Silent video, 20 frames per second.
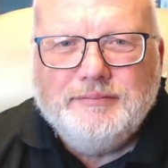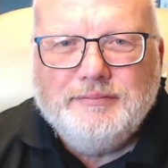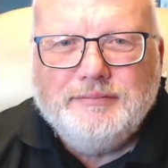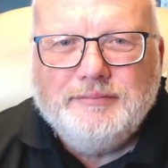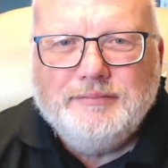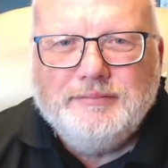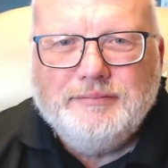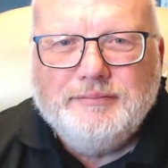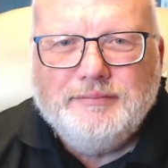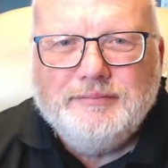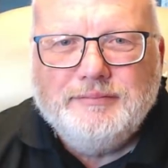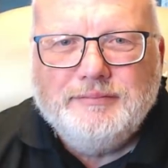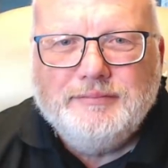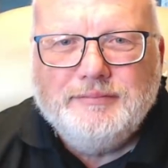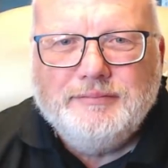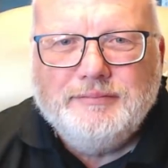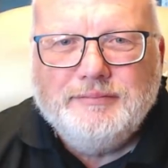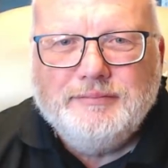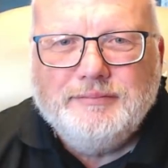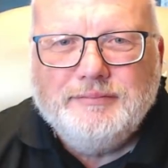
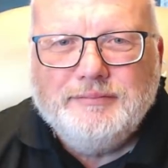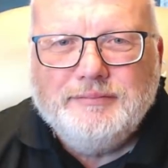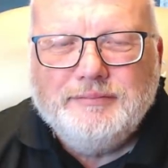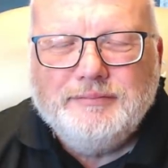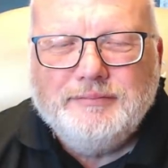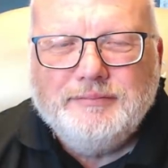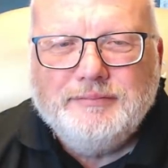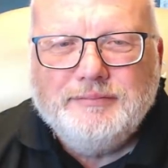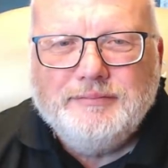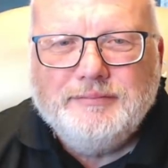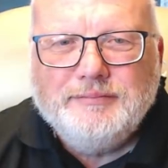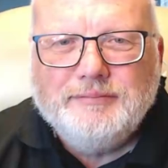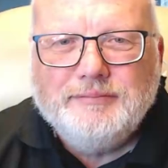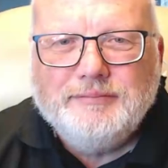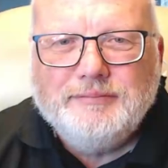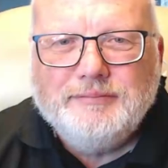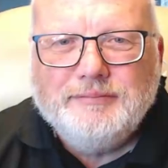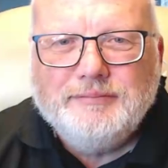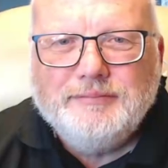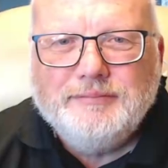
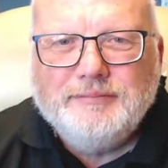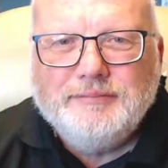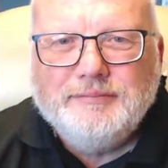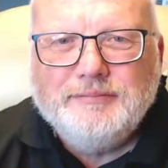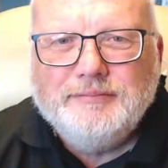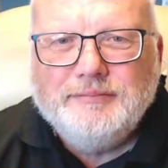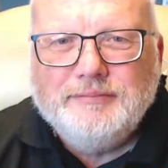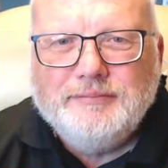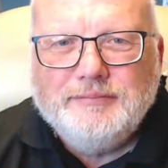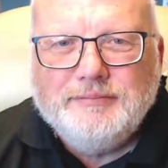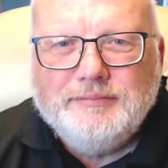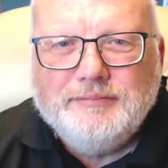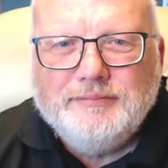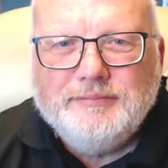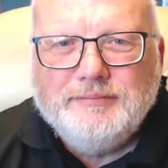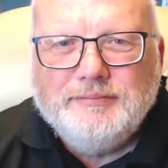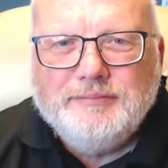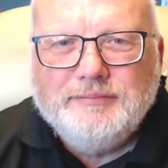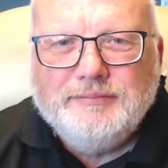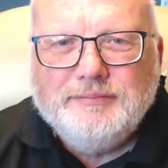
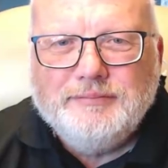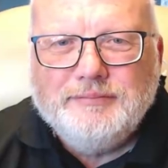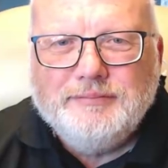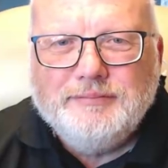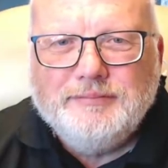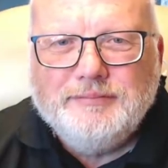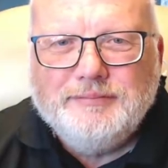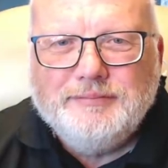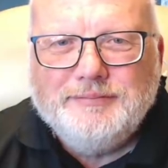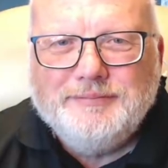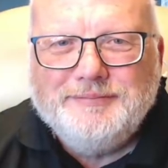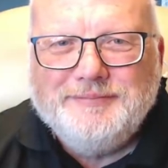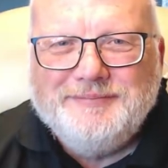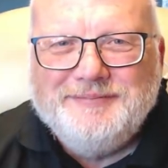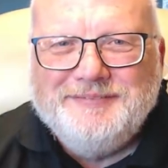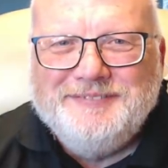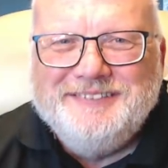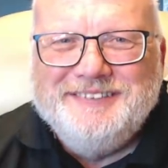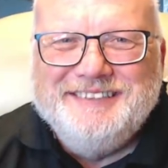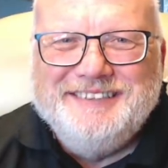
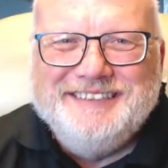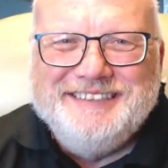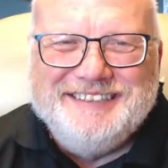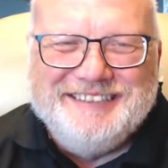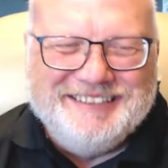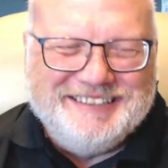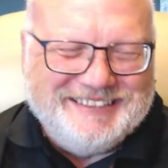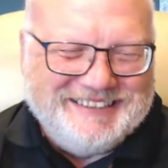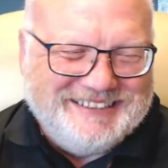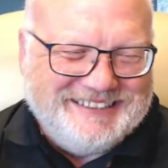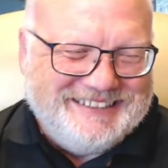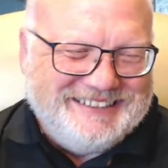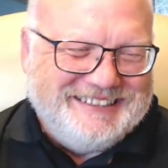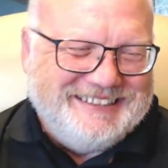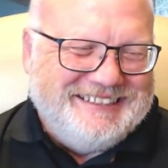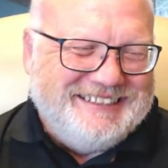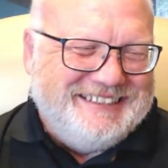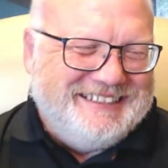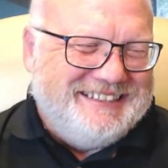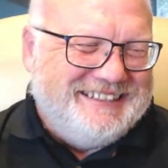
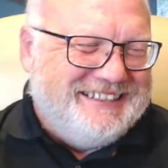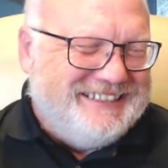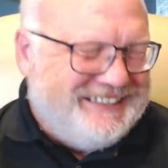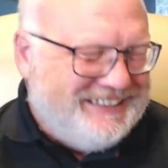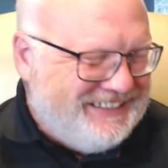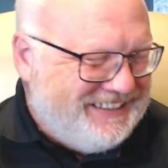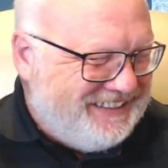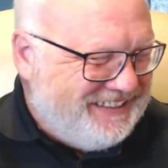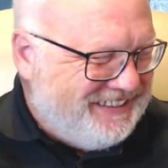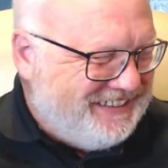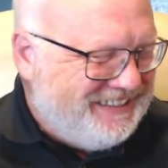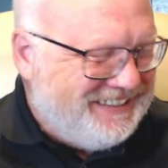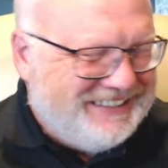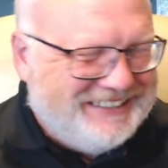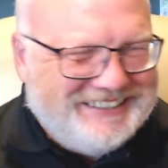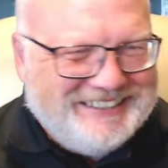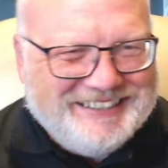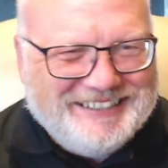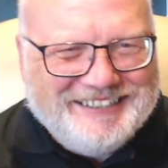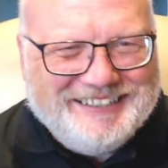
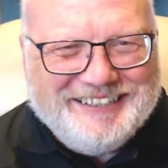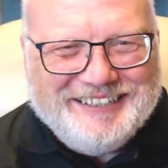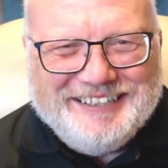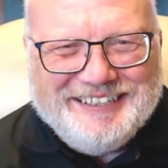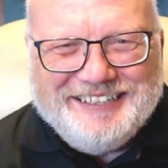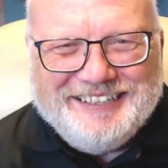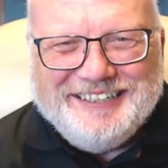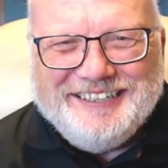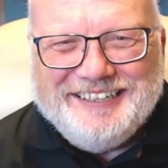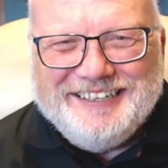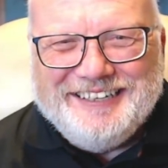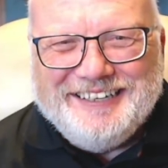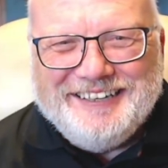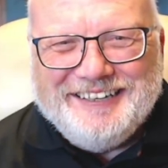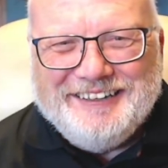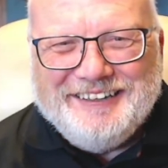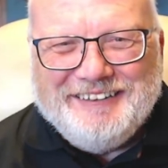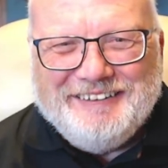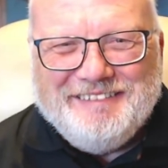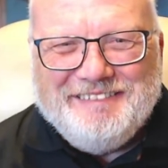
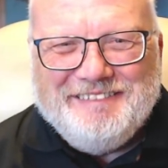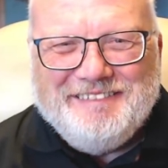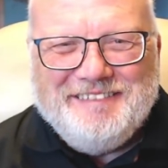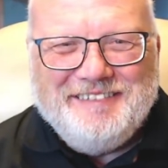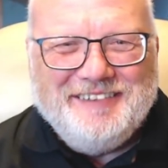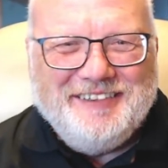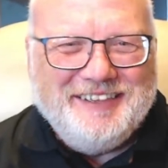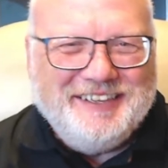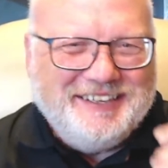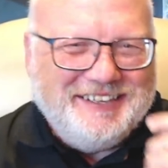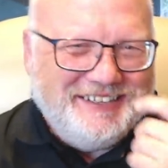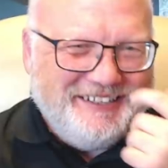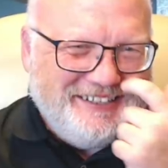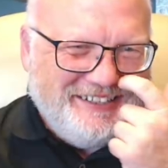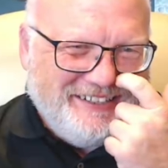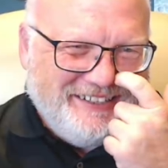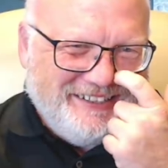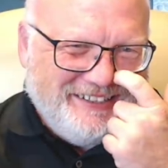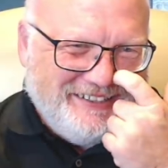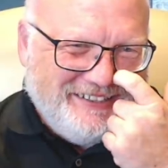[no speech]